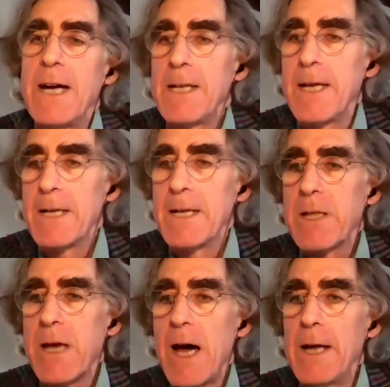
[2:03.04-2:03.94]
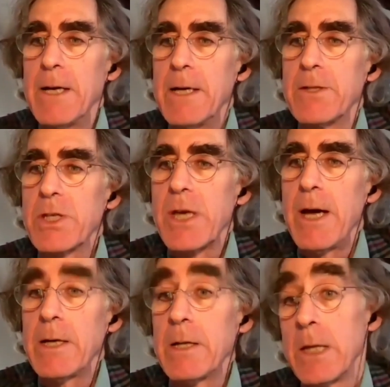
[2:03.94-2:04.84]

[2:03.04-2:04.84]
fight against that and say,